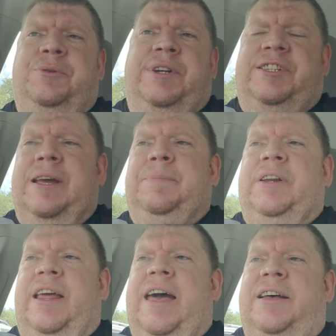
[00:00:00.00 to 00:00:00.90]
accept
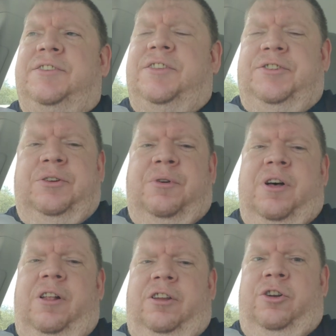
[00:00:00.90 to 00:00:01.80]
it as the
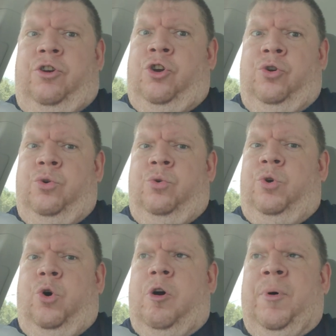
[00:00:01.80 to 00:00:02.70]
so-called new
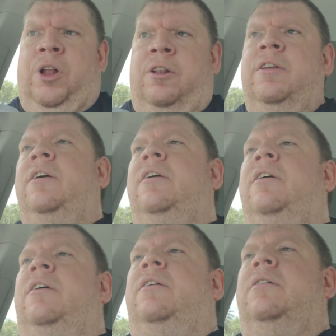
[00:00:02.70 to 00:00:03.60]
normal,
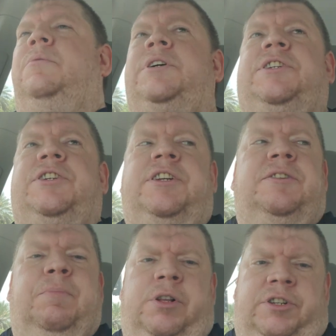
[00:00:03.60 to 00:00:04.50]
which
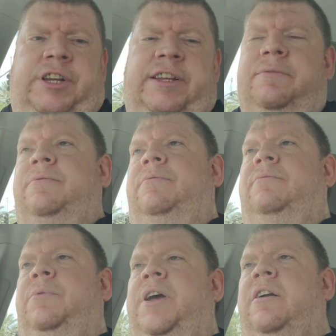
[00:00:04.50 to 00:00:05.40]
is bullshit.
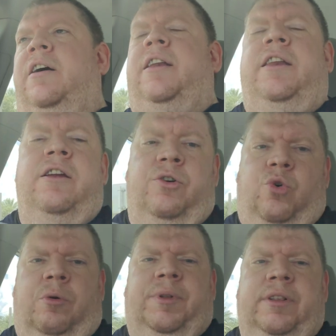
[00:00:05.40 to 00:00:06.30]
We are not near
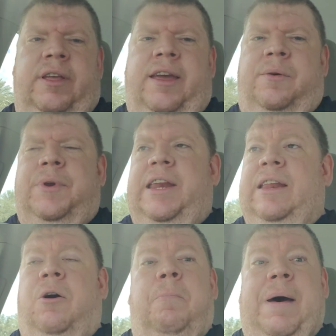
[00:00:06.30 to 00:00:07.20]
normal, and we
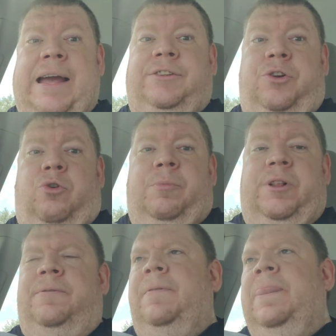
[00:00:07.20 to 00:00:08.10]
need to go back to
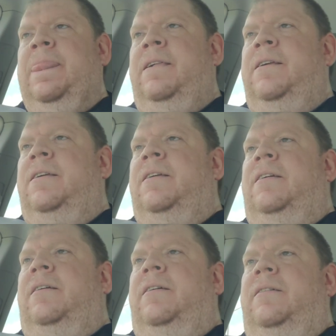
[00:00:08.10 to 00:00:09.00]
normal.
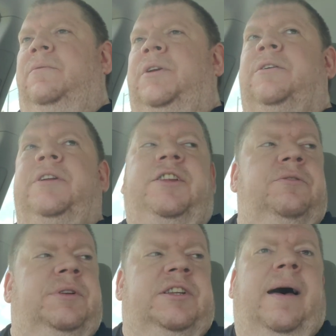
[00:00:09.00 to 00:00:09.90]
We don't need
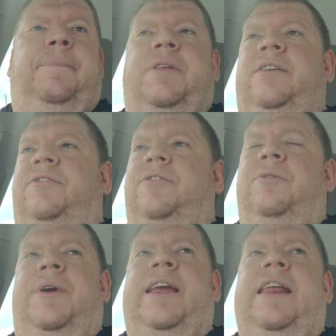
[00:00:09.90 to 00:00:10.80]
to adopt these
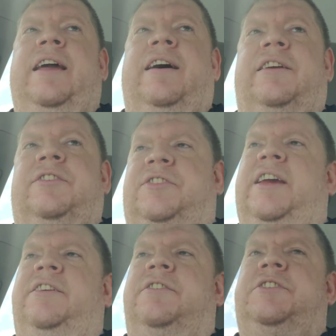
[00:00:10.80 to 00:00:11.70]
new idiotic
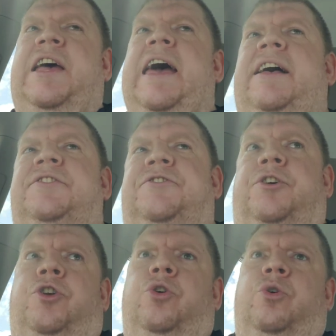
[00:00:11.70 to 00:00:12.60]
standards as
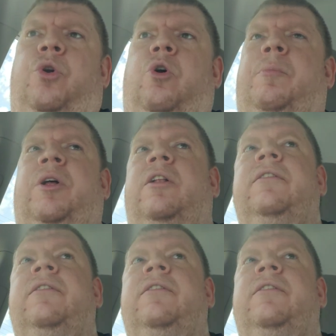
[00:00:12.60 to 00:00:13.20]
the new normal.